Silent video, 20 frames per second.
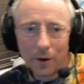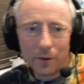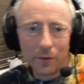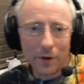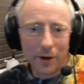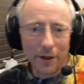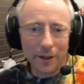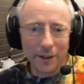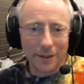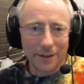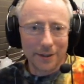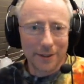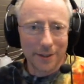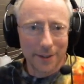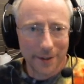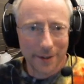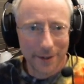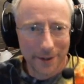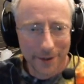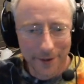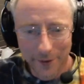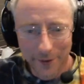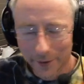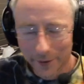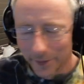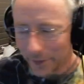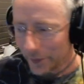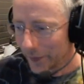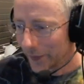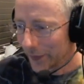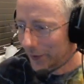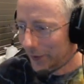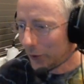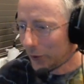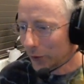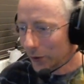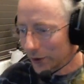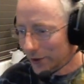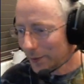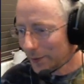right. Those
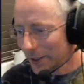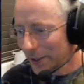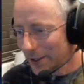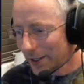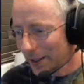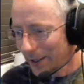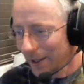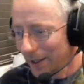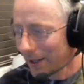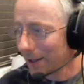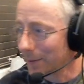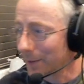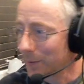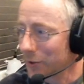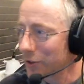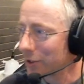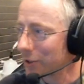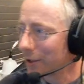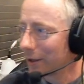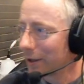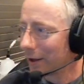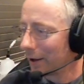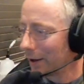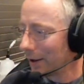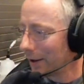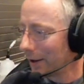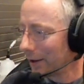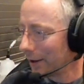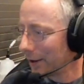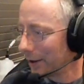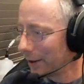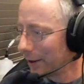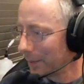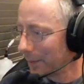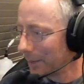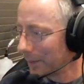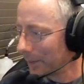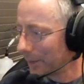were some exciting games. They were